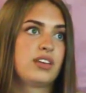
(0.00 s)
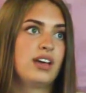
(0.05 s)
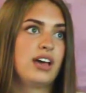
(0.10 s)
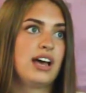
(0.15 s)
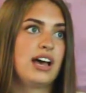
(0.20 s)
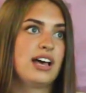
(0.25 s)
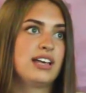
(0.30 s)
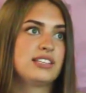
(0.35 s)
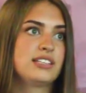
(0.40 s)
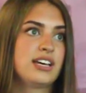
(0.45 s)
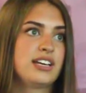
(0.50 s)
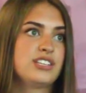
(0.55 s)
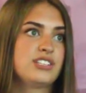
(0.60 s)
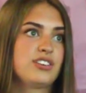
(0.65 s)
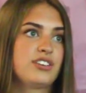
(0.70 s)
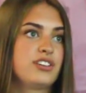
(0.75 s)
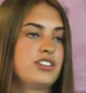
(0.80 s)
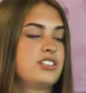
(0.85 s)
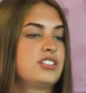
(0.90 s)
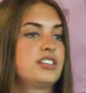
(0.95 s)
as I
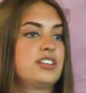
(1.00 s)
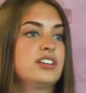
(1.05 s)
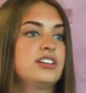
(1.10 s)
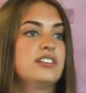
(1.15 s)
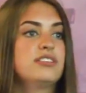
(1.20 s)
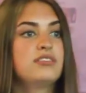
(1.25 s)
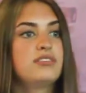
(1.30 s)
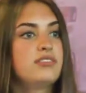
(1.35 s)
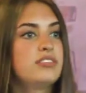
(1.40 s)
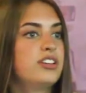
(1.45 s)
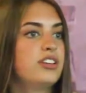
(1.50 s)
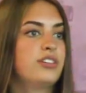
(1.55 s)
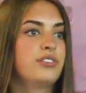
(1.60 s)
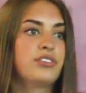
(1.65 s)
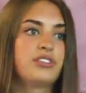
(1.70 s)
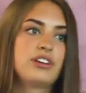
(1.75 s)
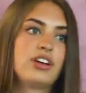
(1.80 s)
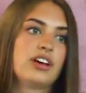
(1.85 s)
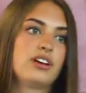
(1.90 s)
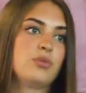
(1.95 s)
started to,
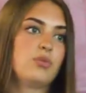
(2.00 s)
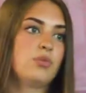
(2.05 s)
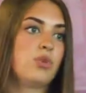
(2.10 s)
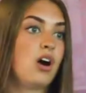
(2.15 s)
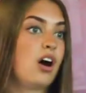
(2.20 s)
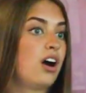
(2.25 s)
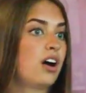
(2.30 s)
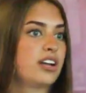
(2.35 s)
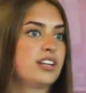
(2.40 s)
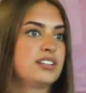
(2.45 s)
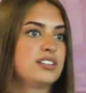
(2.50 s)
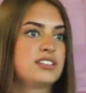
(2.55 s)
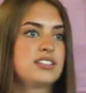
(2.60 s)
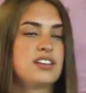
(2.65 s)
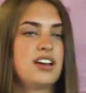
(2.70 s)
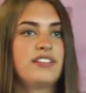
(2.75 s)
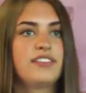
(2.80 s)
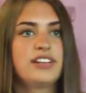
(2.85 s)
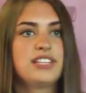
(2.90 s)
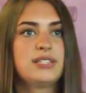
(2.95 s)
learn how to walk and
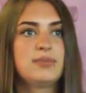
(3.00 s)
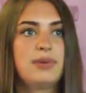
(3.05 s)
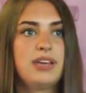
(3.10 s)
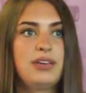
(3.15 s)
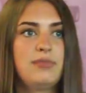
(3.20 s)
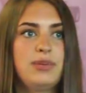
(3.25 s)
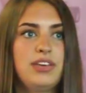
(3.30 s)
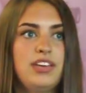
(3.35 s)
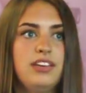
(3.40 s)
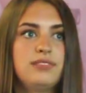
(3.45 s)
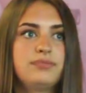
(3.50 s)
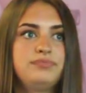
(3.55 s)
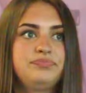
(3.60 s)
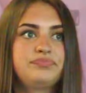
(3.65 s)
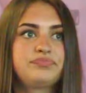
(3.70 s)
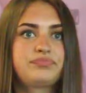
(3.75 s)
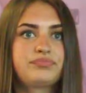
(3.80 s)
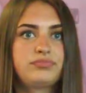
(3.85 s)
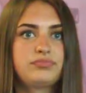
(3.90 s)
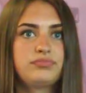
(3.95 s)
stuff as a baby,
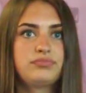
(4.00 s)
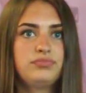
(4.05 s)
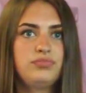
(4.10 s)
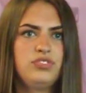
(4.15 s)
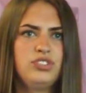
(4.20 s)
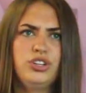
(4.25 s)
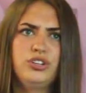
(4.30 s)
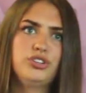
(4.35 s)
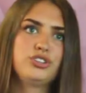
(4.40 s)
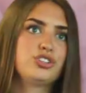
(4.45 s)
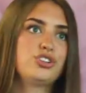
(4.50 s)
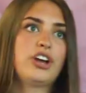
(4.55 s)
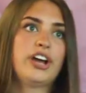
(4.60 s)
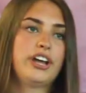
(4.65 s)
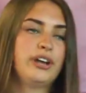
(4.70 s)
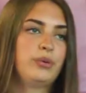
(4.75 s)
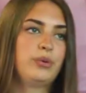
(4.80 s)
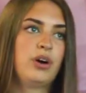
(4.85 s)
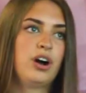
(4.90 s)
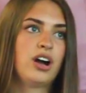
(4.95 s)
or try
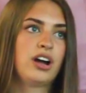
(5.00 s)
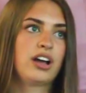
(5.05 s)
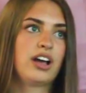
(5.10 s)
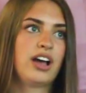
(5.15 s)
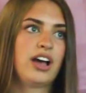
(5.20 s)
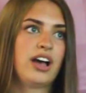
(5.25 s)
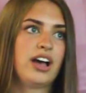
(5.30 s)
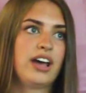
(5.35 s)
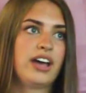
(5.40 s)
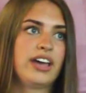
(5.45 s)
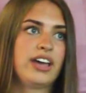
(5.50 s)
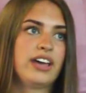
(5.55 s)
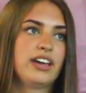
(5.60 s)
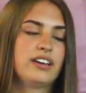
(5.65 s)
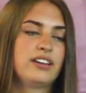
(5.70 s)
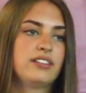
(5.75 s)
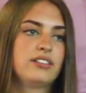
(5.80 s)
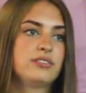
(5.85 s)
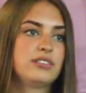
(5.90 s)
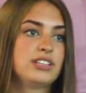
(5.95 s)
and walk,
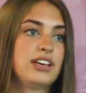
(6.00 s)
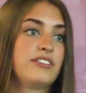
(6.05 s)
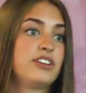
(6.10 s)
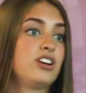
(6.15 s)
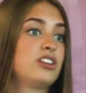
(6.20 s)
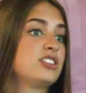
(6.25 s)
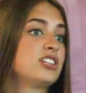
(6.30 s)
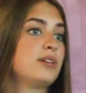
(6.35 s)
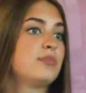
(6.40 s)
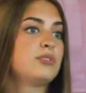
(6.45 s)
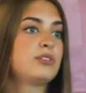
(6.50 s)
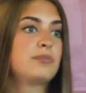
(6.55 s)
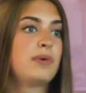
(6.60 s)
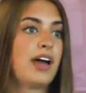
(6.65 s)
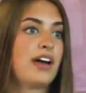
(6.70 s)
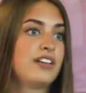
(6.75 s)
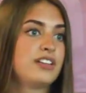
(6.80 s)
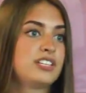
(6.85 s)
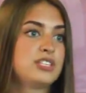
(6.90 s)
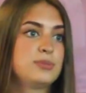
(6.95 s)
I was having a hard time with
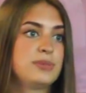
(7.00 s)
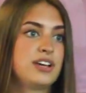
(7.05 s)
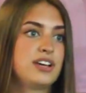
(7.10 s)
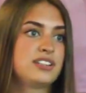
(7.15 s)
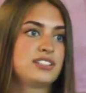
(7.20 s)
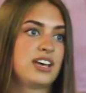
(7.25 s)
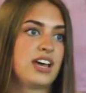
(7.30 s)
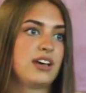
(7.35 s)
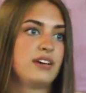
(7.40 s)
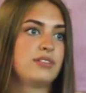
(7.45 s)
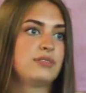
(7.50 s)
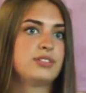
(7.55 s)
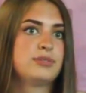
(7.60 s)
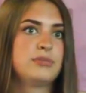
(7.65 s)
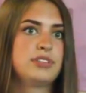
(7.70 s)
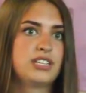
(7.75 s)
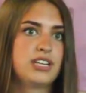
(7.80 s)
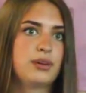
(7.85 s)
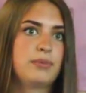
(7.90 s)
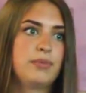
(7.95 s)
balance because I was
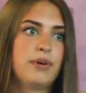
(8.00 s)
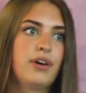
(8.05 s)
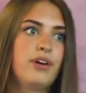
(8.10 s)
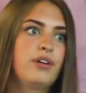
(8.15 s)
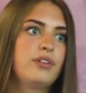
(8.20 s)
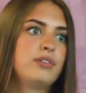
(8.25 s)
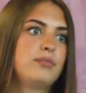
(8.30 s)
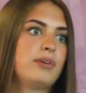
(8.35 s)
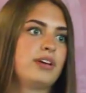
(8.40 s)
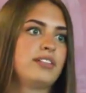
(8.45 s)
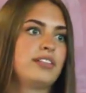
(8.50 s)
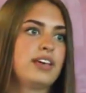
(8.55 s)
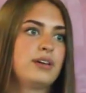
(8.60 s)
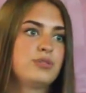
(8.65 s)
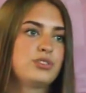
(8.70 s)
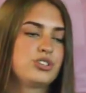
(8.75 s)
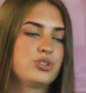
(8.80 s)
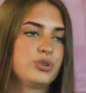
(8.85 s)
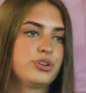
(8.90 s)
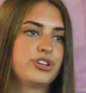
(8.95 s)
missing a bone, my leg
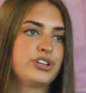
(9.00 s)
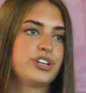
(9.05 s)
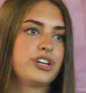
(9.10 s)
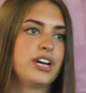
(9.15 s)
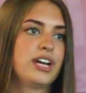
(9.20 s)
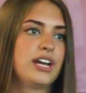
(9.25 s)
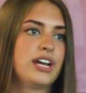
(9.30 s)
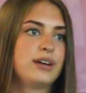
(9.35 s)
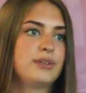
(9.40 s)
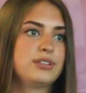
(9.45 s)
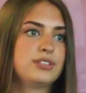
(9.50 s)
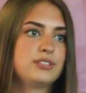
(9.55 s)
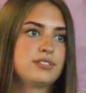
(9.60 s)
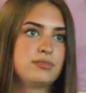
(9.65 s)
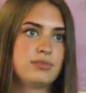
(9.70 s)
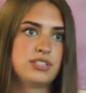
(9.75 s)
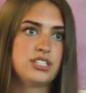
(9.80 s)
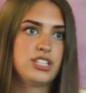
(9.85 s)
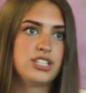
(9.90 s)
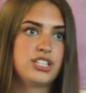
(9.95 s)
was shorter, and I was
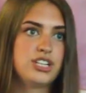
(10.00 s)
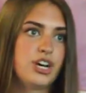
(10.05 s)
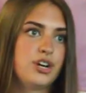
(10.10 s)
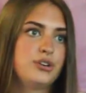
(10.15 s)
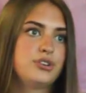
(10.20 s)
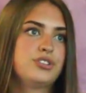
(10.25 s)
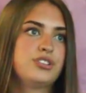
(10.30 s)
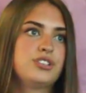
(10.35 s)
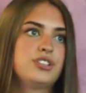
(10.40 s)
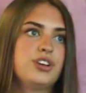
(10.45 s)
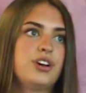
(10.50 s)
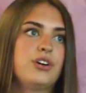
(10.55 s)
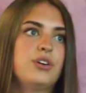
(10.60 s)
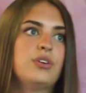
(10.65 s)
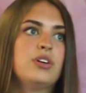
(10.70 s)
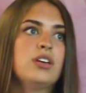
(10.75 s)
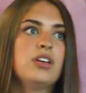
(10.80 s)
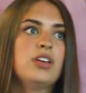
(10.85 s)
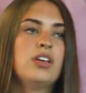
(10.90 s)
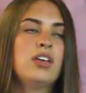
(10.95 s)
missing toes.
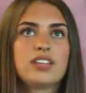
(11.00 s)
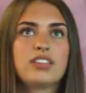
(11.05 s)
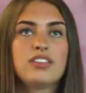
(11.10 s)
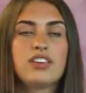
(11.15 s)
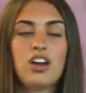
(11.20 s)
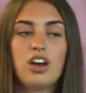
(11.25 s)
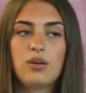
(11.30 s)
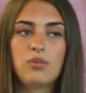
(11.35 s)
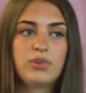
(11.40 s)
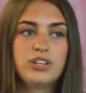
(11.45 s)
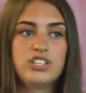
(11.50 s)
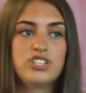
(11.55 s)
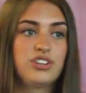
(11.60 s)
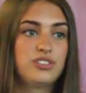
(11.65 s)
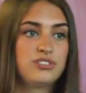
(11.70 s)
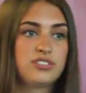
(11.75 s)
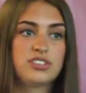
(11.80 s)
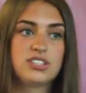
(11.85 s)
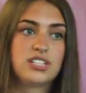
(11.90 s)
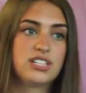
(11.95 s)
So we
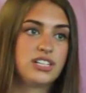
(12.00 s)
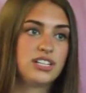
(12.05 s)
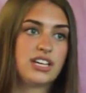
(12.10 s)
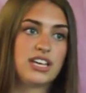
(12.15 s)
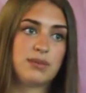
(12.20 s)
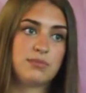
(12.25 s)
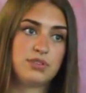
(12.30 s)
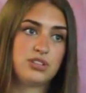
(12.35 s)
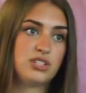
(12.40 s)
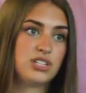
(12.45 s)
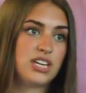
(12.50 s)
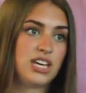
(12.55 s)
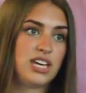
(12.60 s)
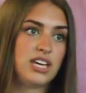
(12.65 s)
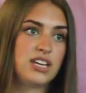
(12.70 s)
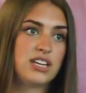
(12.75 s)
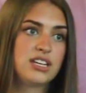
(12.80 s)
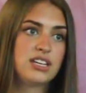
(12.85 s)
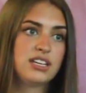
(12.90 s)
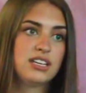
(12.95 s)
chose to amputate